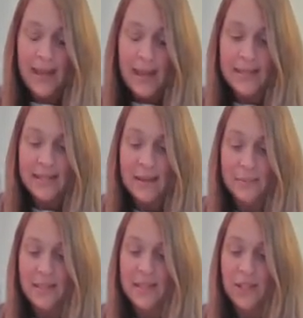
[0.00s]
He
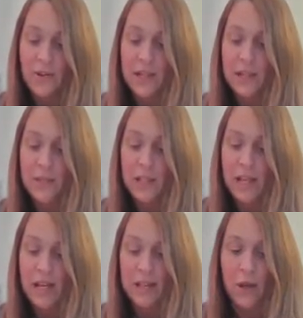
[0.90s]
skipped to the strange
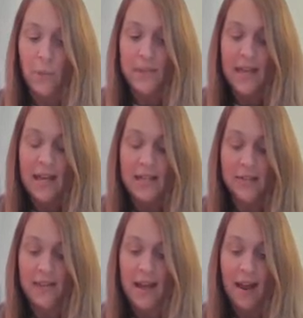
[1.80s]
machine at the opposite end of
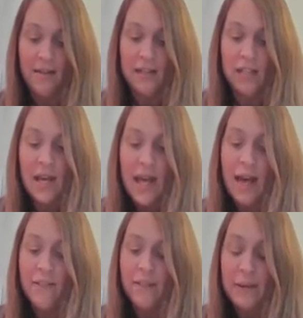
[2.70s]
the carriage
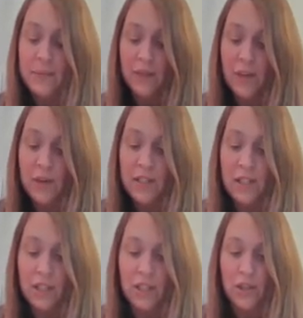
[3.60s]
and flipped a few
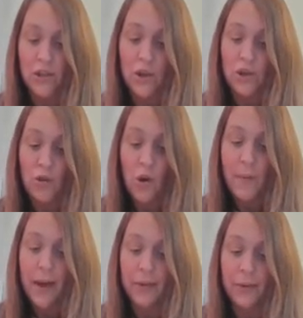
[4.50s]
stitches on the control
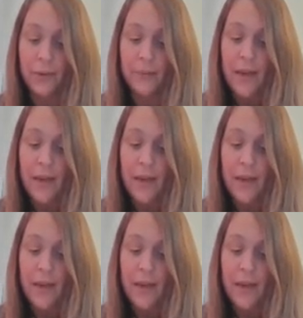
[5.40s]
panel.